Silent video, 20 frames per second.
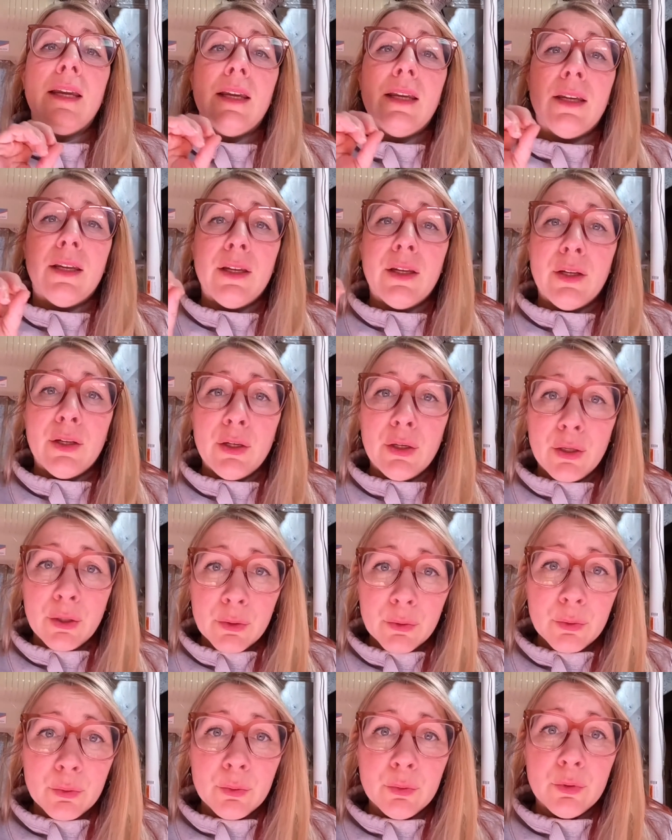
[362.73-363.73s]

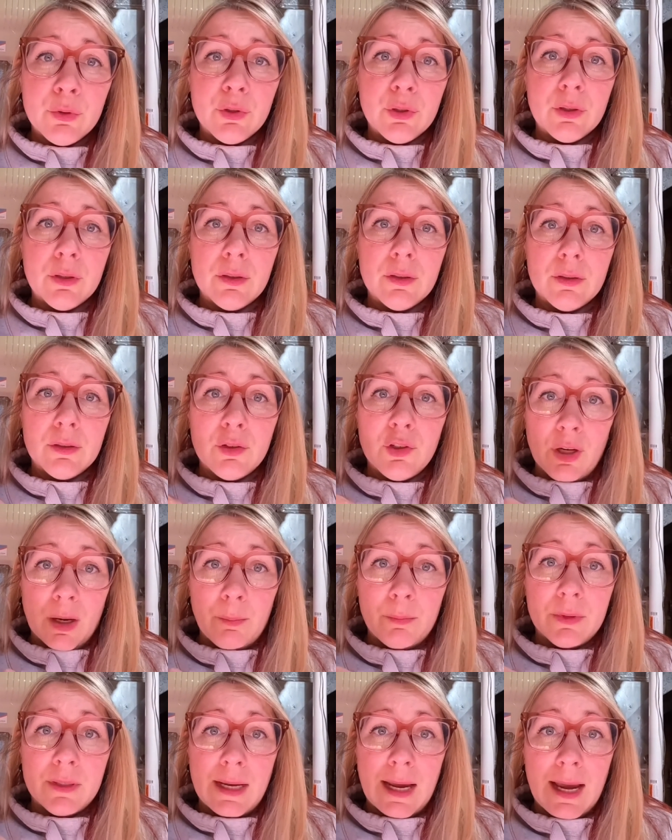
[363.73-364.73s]
huge
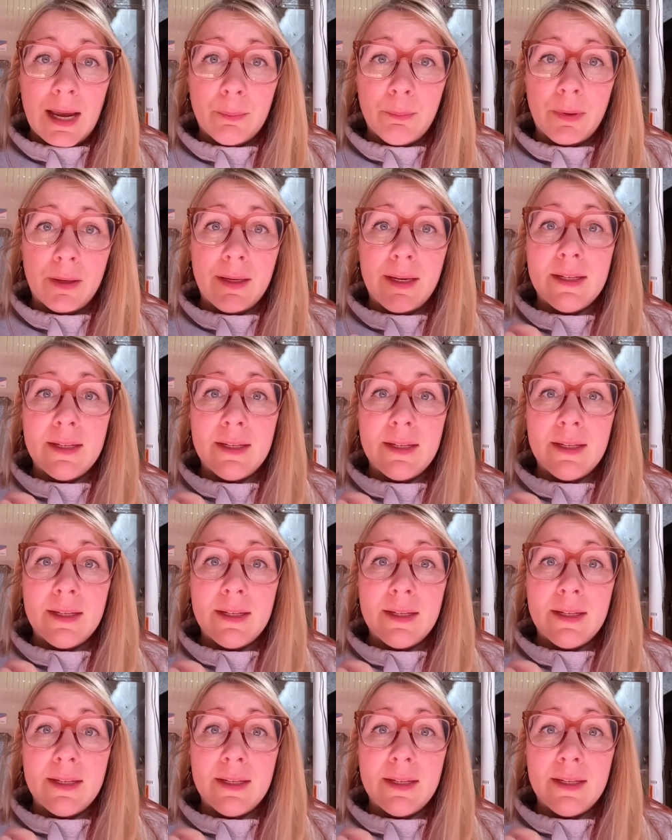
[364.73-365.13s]
jump to happen.